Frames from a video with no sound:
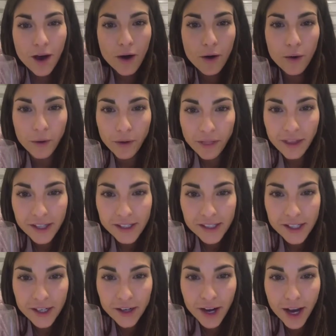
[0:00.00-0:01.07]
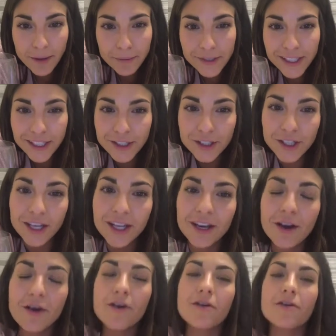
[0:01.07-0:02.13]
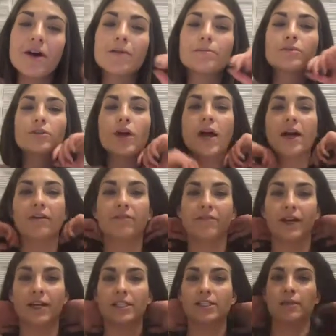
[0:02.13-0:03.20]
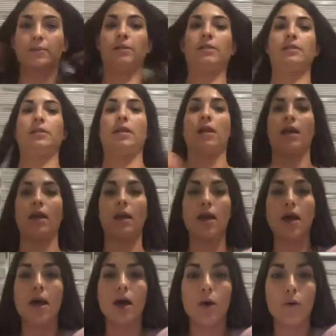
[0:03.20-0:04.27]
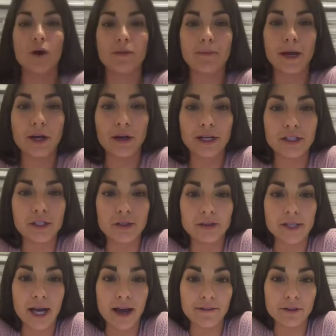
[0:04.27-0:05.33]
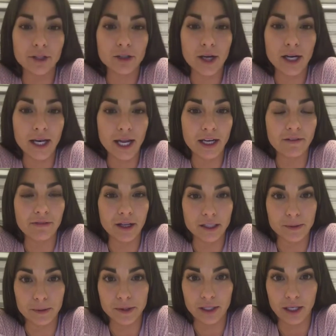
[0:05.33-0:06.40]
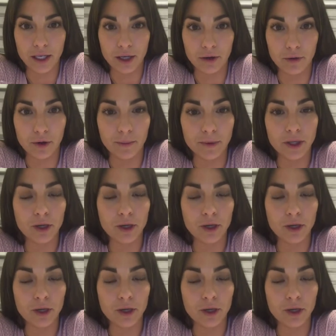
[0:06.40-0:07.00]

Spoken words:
Oh, this year I'm trying flexible seating with my grade 2s. Have you tried any flexible seating in your room?